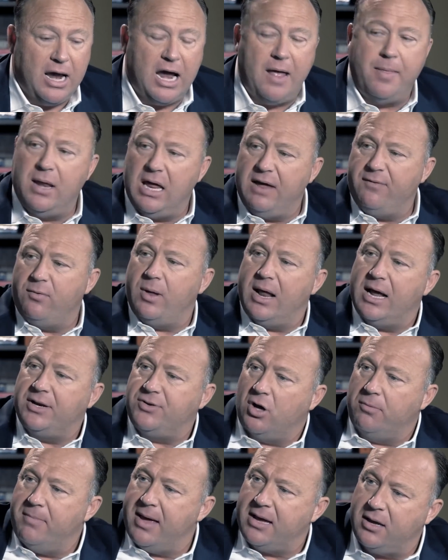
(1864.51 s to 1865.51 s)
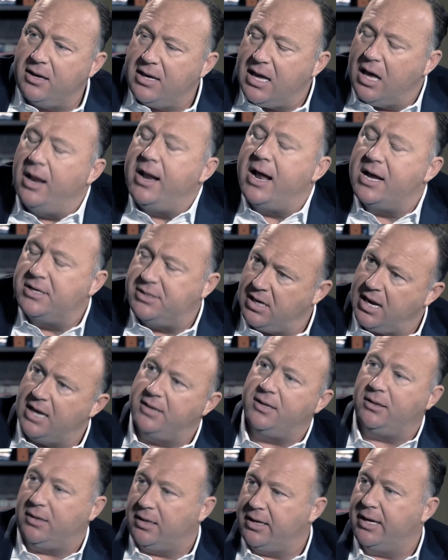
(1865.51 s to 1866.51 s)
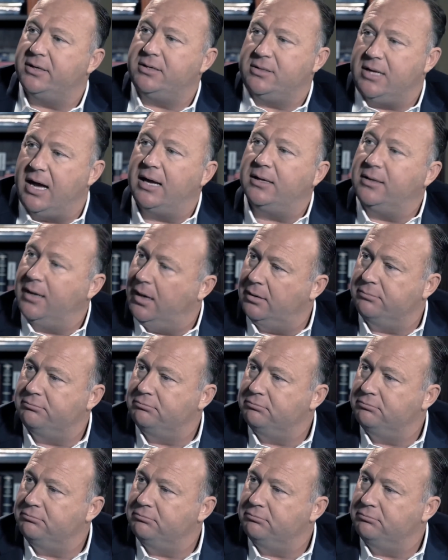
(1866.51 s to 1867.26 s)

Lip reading: And then even when I told Megyn Kelly, I said, I think the kids died there.